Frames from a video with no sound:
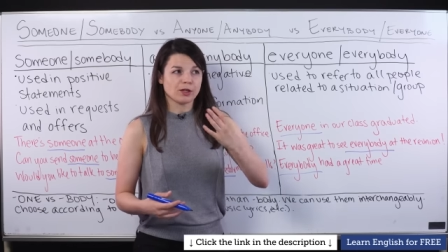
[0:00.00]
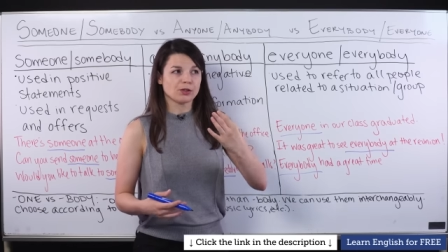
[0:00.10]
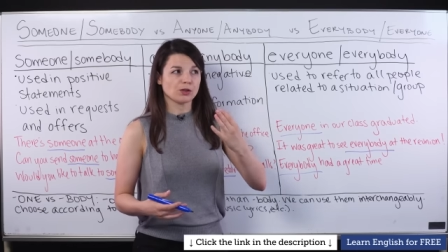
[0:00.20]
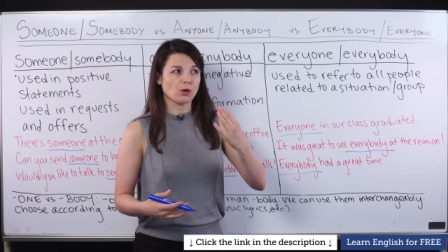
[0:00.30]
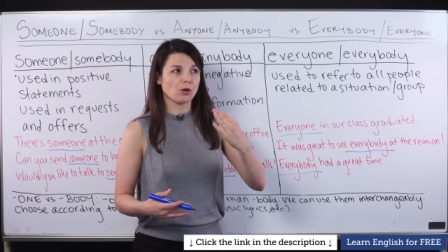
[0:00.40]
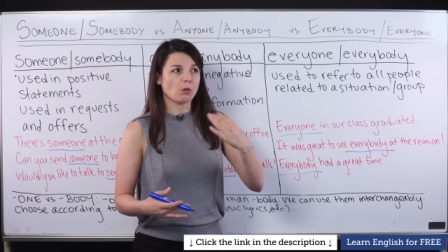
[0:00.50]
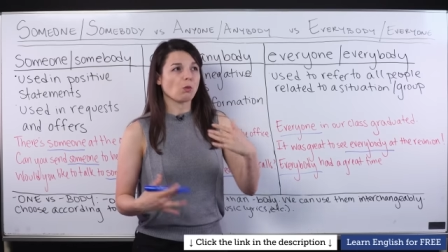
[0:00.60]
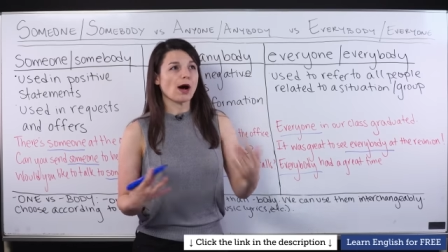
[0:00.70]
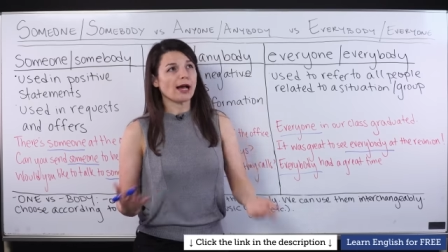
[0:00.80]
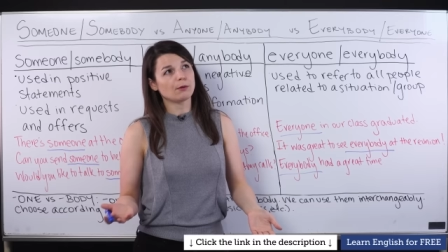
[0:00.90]
So
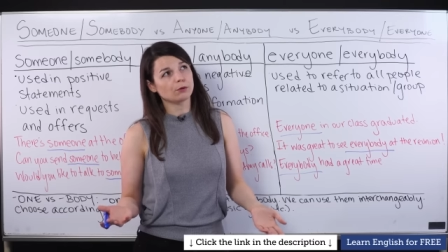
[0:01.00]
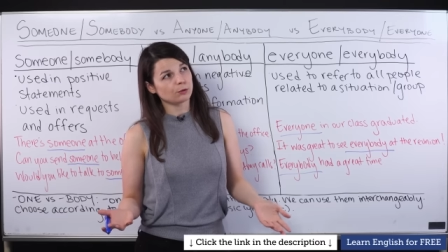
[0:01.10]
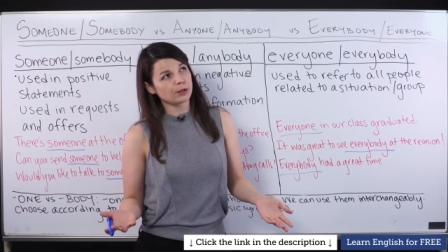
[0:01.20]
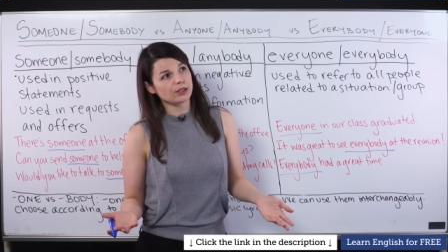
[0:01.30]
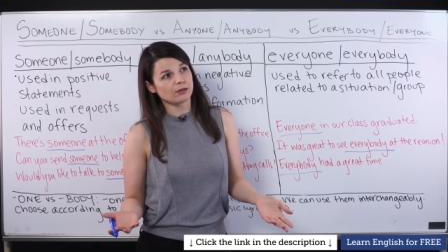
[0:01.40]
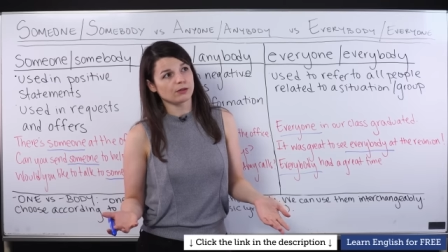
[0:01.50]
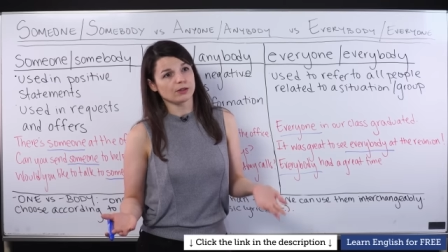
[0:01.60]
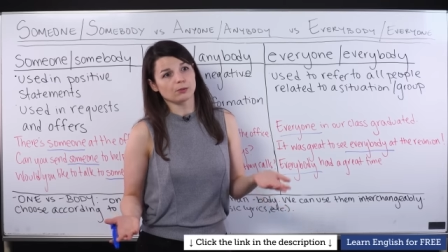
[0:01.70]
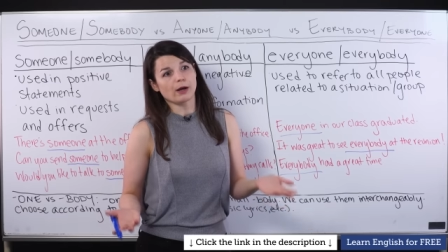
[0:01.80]
why would we do this?